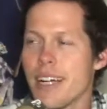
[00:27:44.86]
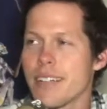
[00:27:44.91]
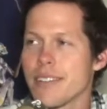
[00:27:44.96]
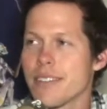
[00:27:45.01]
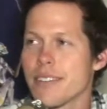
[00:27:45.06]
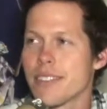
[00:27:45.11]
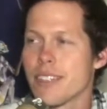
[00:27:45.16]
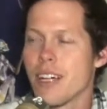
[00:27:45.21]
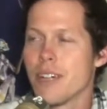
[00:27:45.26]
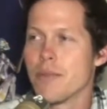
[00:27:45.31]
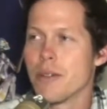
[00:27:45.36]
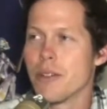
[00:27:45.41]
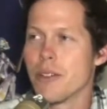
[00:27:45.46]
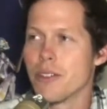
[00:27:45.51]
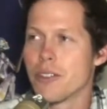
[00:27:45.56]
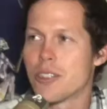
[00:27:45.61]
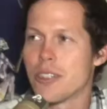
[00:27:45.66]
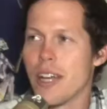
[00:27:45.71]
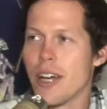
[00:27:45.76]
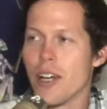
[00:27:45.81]

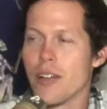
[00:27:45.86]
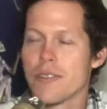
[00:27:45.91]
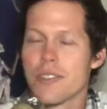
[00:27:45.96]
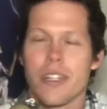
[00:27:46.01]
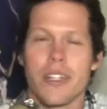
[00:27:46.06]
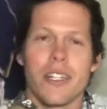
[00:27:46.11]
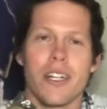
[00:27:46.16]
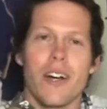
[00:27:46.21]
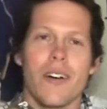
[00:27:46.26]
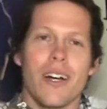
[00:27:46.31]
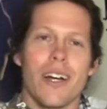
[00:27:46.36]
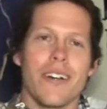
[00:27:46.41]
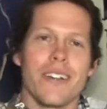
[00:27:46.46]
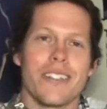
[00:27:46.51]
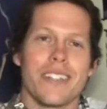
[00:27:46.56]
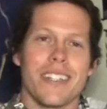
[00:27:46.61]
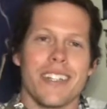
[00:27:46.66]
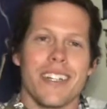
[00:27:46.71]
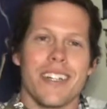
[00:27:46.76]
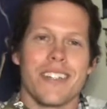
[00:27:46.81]
movie. Those elves that
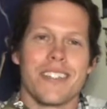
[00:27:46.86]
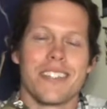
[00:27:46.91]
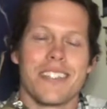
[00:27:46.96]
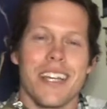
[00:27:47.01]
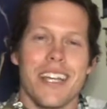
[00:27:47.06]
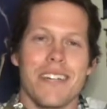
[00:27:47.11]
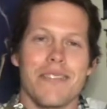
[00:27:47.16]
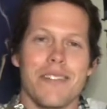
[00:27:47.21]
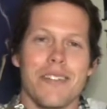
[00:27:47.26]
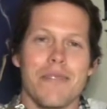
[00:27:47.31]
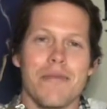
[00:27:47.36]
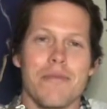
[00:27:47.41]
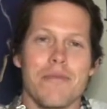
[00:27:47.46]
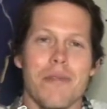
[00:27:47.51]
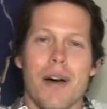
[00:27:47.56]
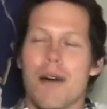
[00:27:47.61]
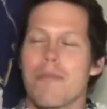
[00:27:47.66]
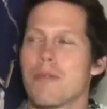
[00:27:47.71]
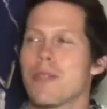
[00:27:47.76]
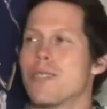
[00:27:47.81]
go out to go save
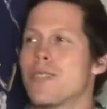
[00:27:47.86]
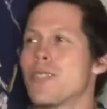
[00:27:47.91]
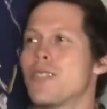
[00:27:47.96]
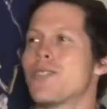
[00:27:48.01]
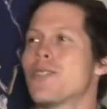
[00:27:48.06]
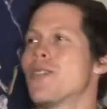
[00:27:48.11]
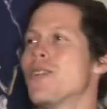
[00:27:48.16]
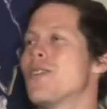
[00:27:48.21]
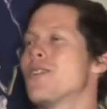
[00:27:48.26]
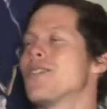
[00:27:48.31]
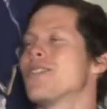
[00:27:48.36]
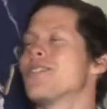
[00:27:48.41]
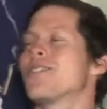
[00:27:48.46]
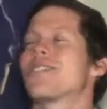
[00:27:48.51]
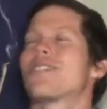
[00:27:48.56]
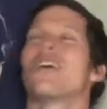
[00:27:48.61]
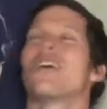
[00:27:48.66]
them. Papa Gicho.